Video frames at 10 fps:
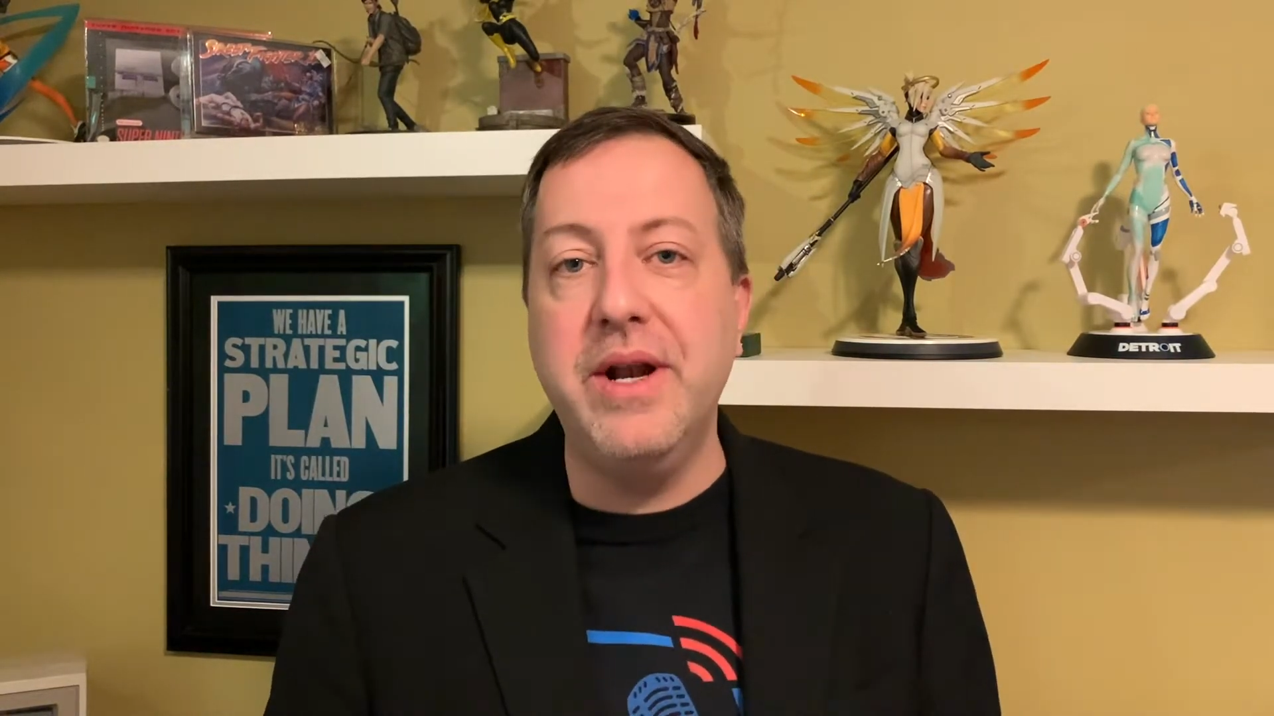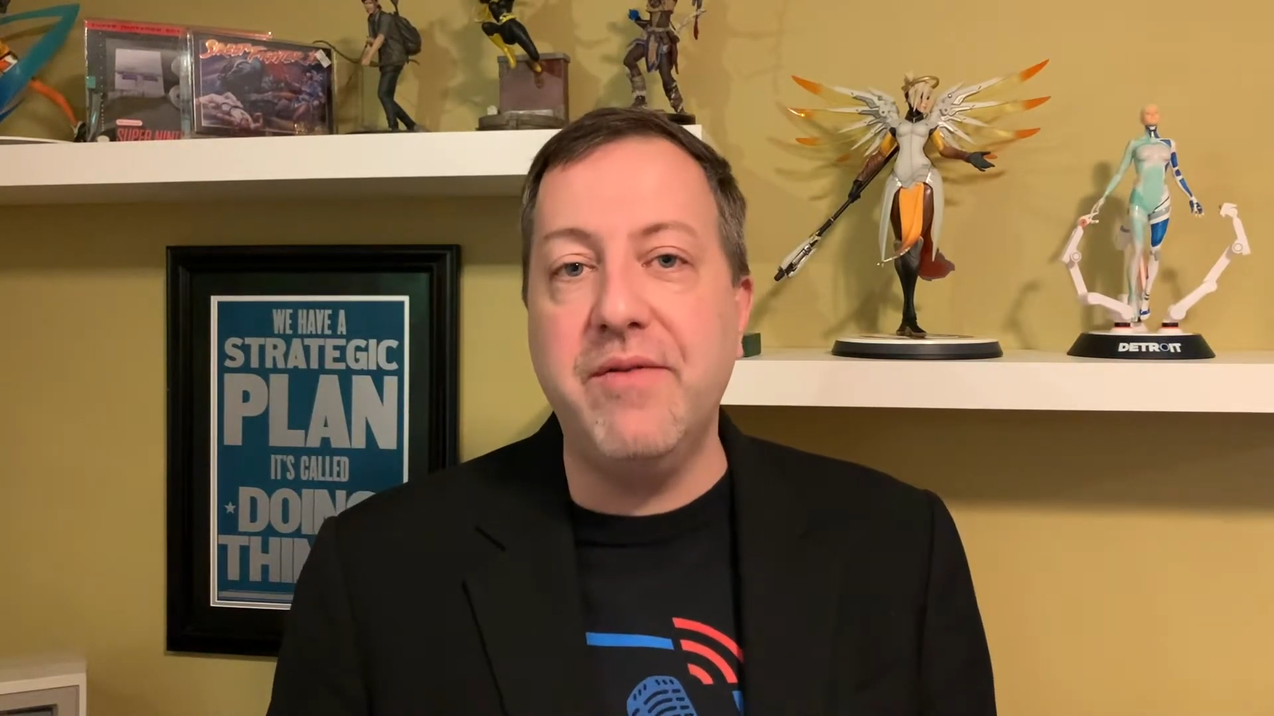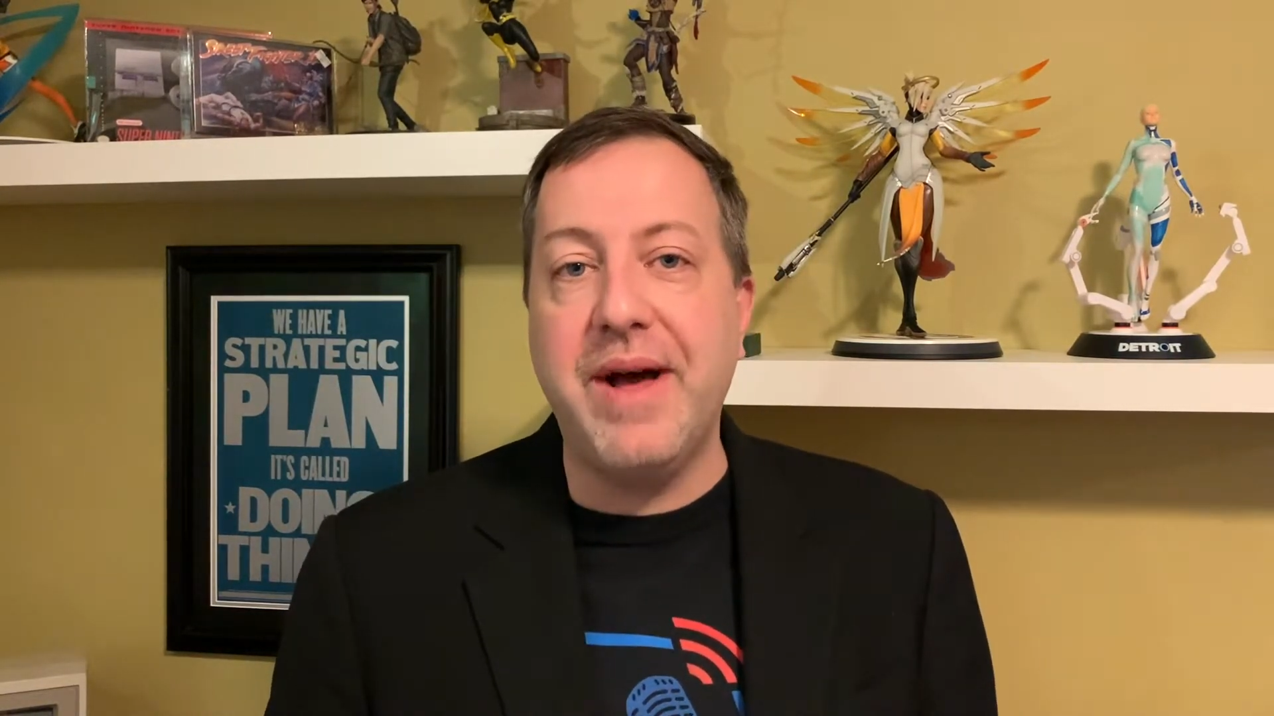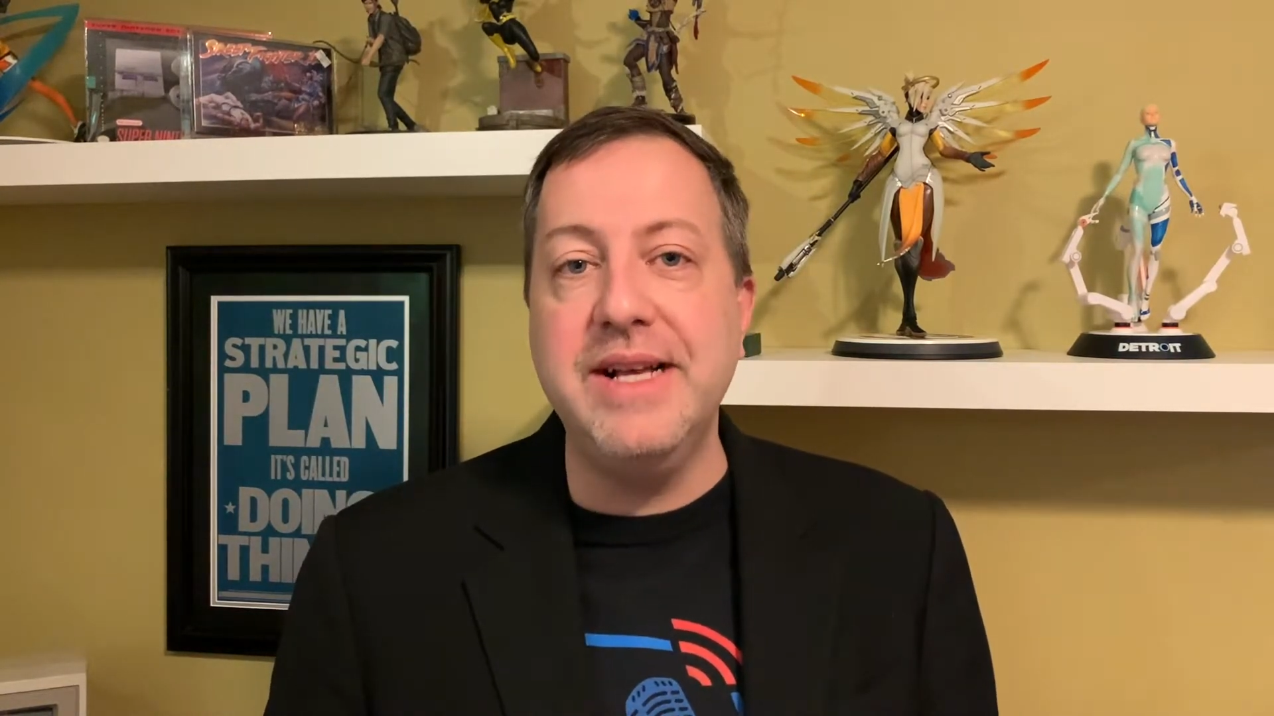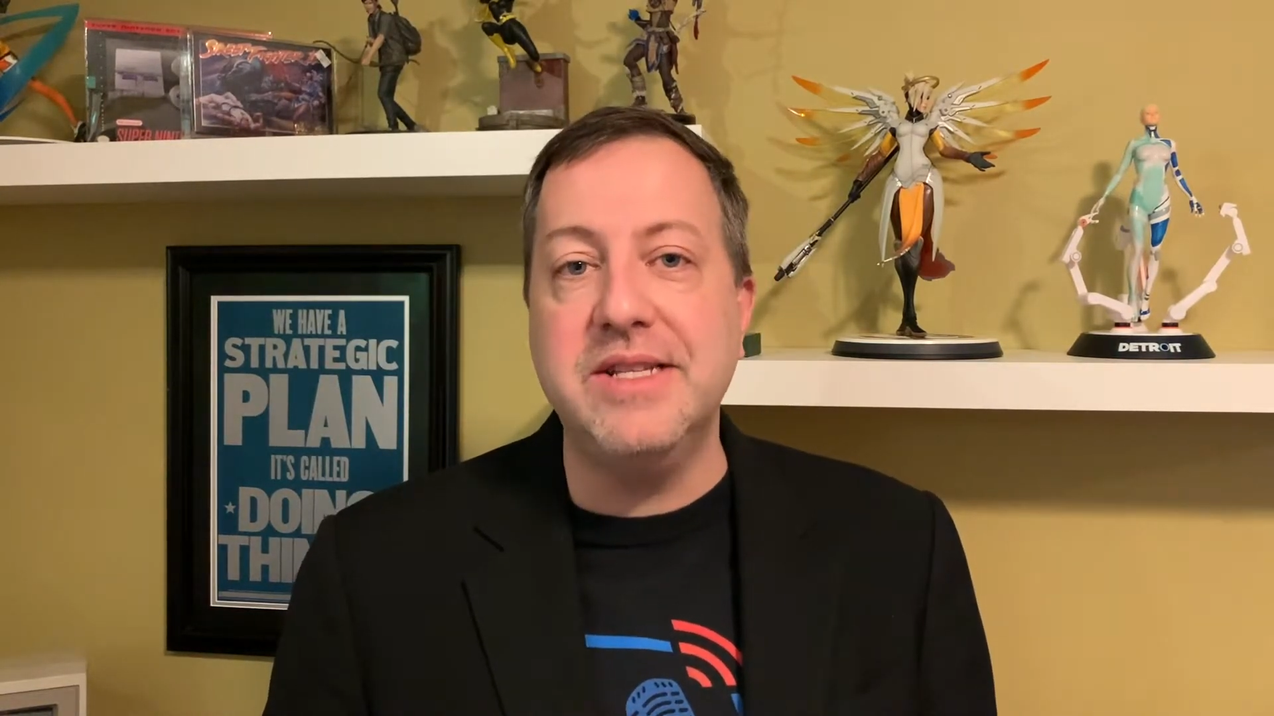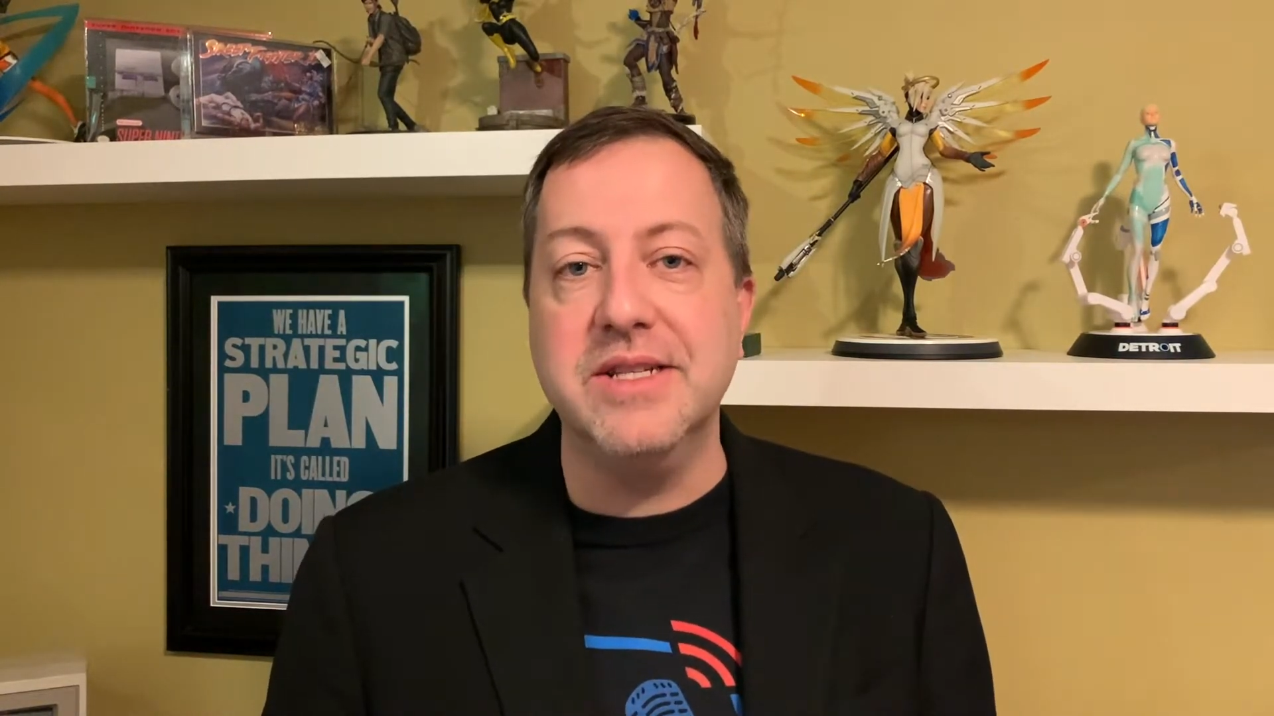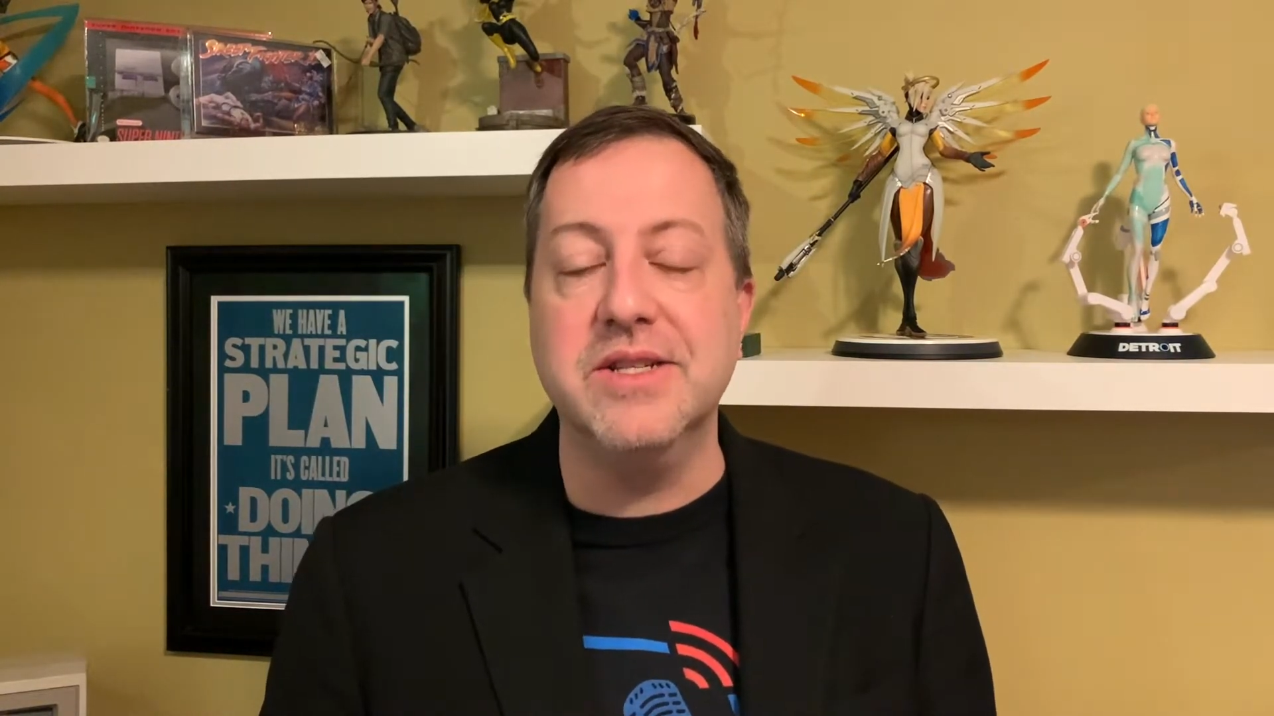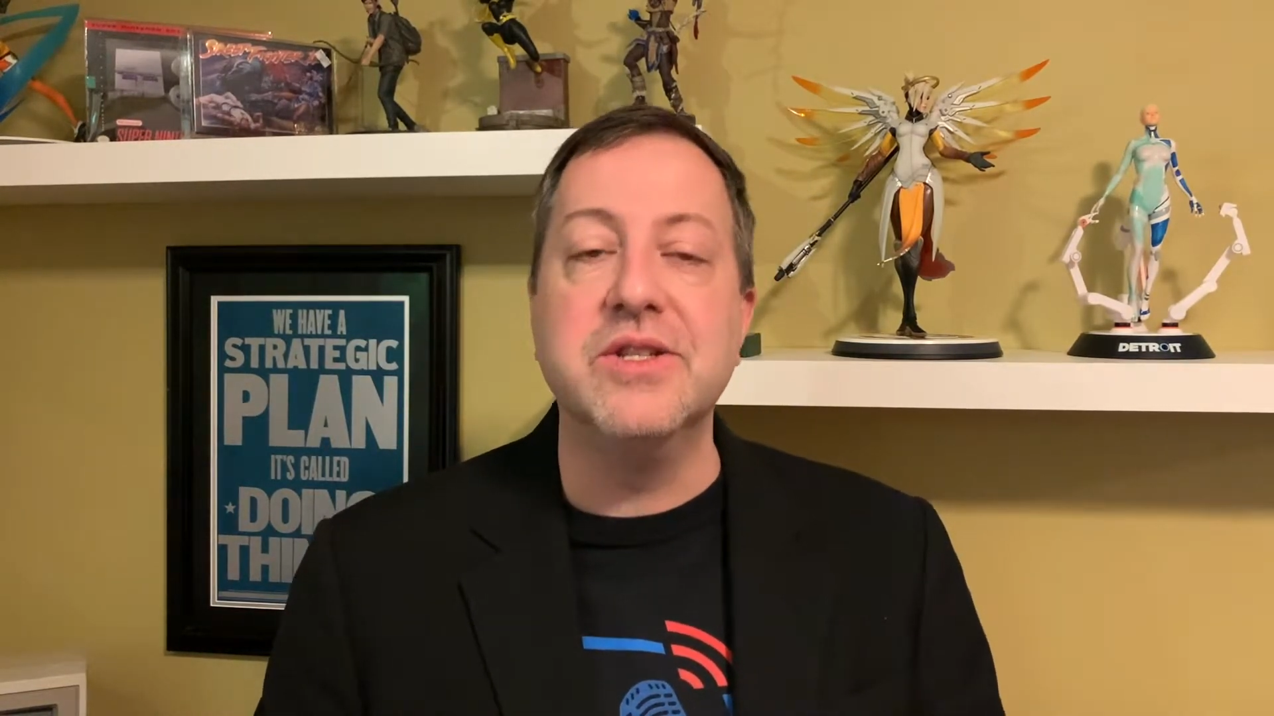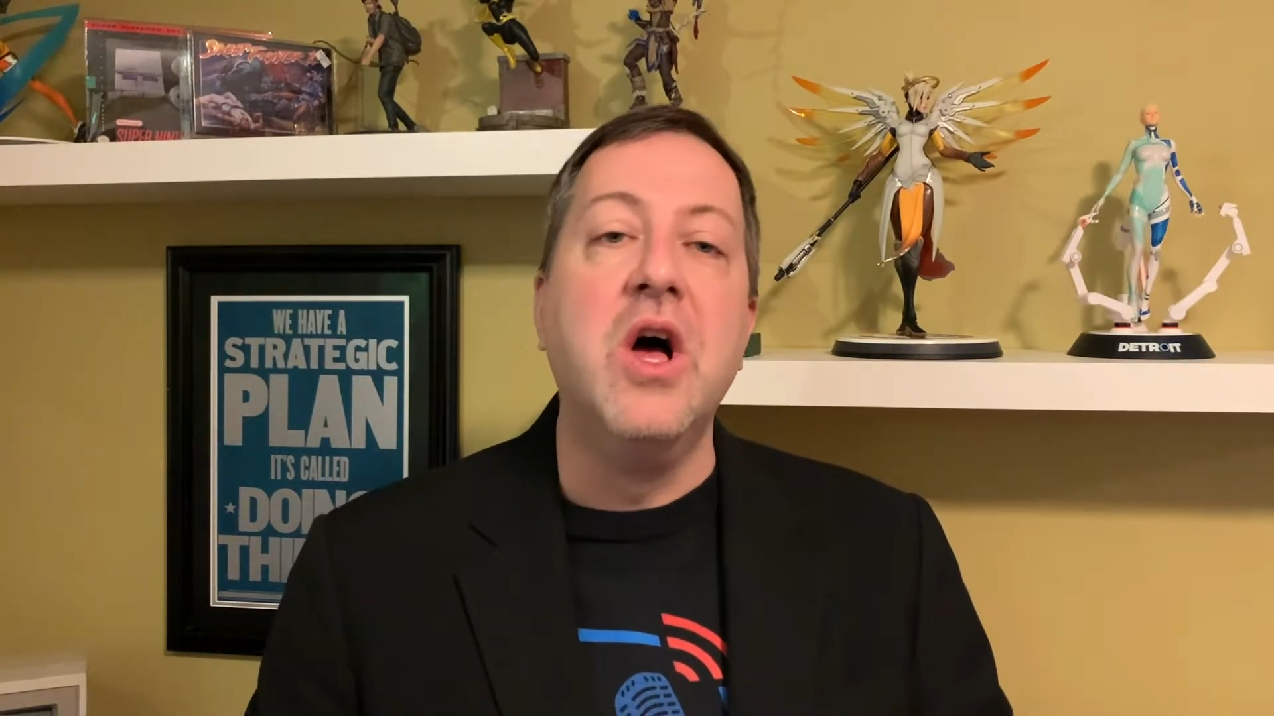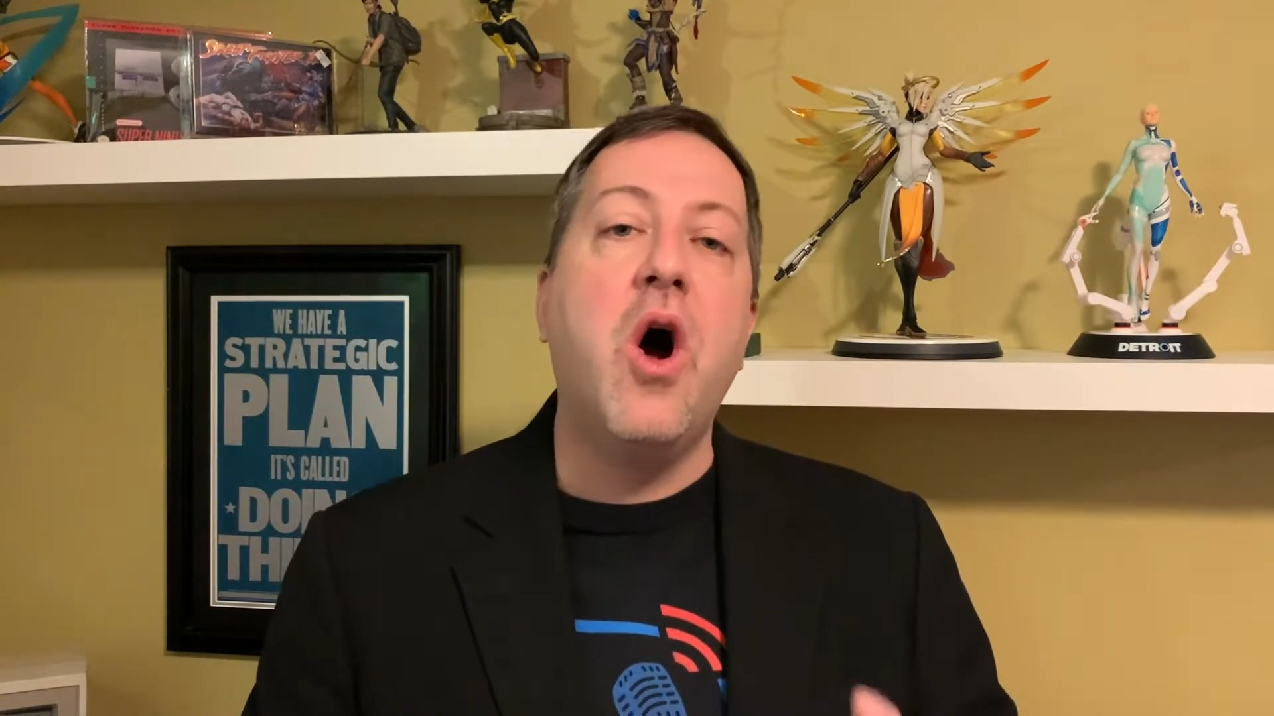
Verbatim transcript: devices